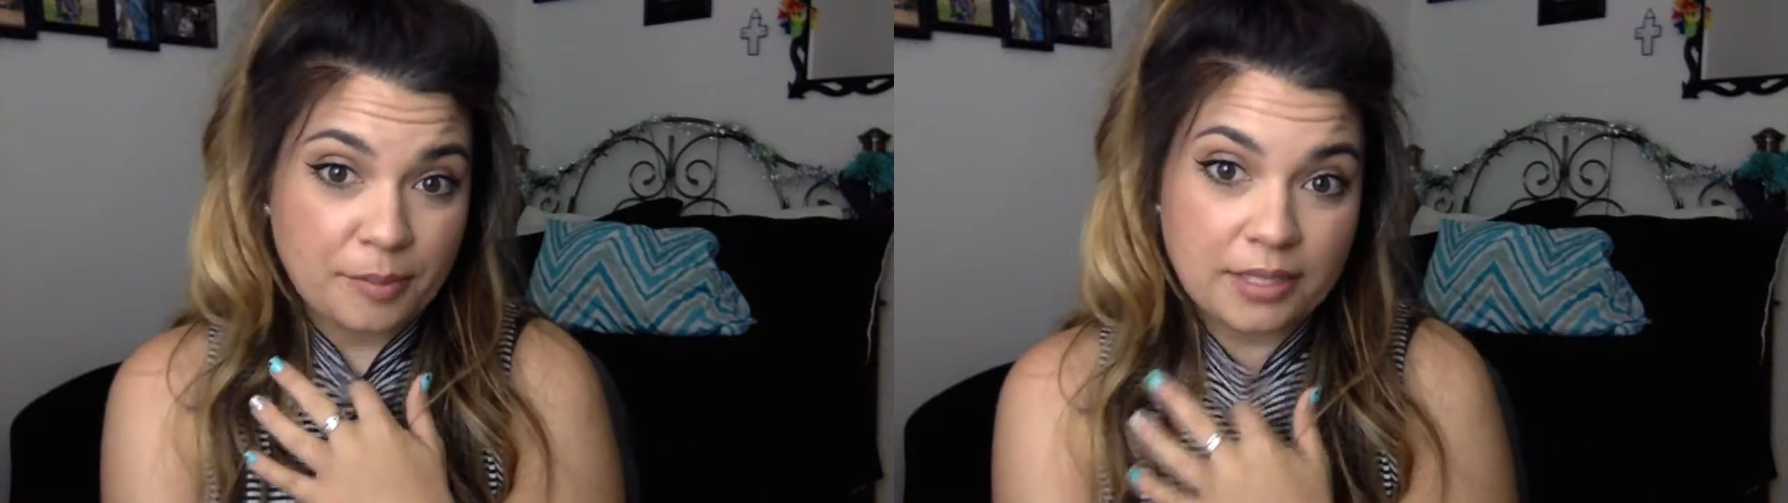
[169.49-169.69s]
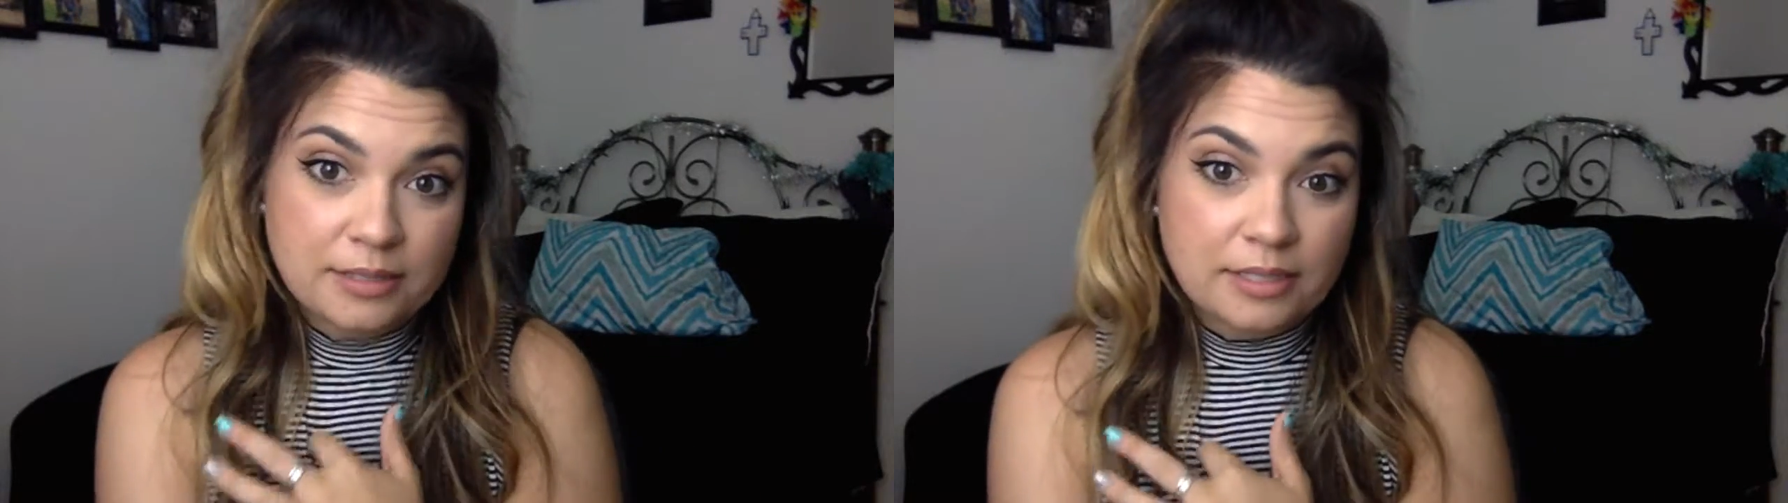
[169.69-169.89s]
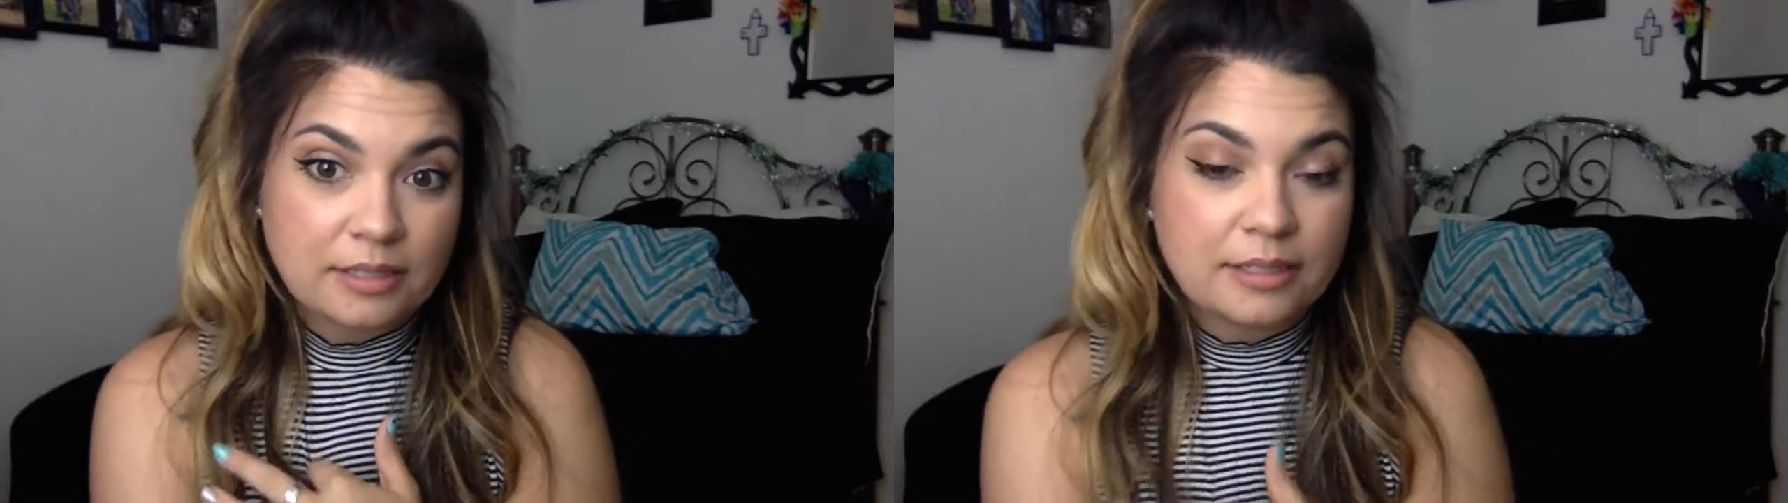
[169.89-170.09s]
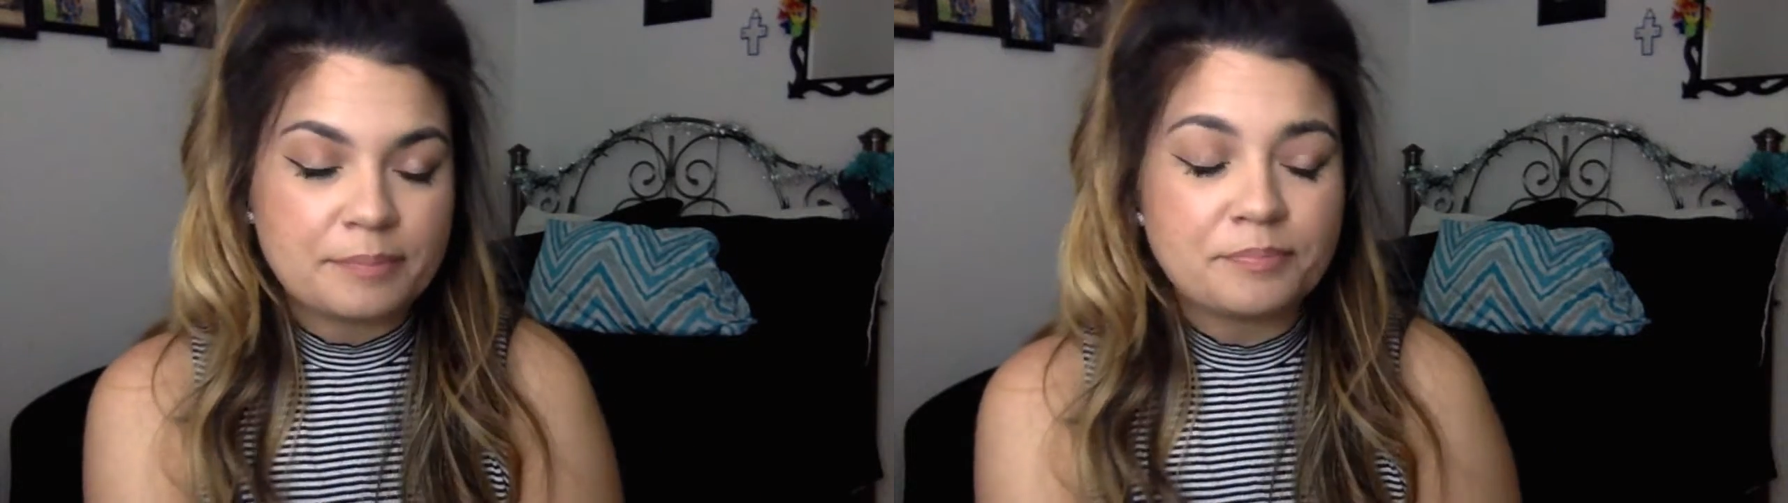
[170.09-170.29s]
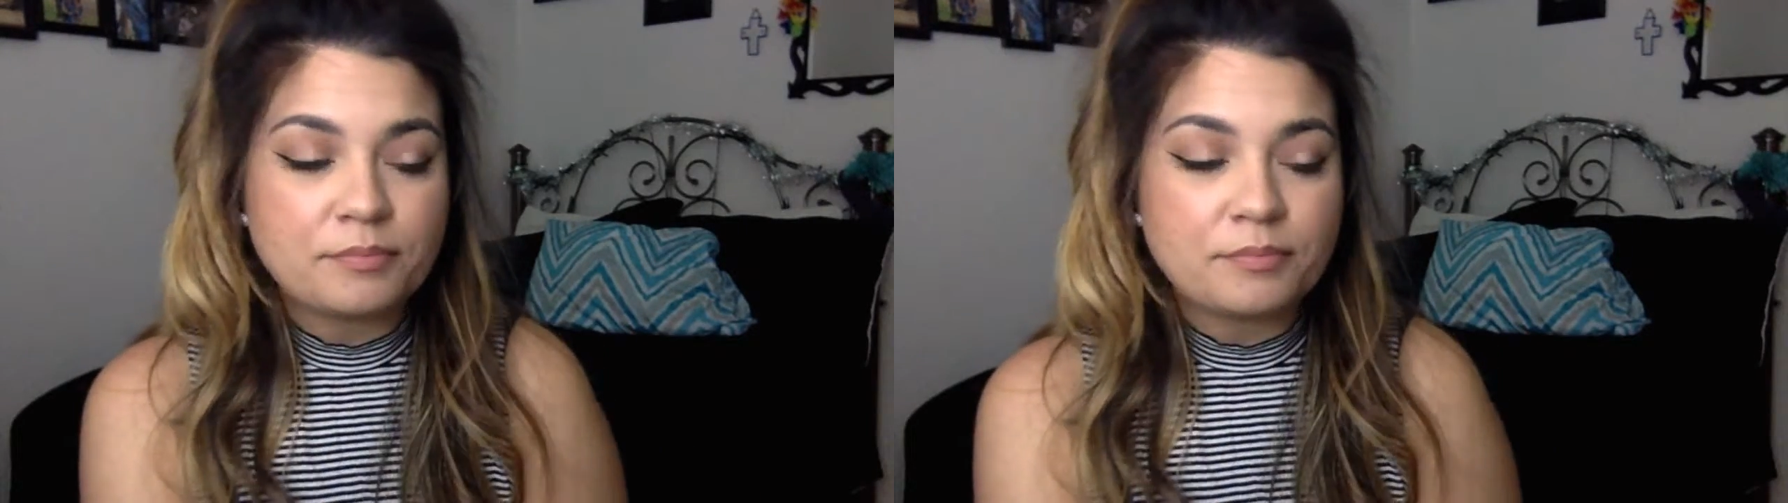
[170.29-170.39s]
basically,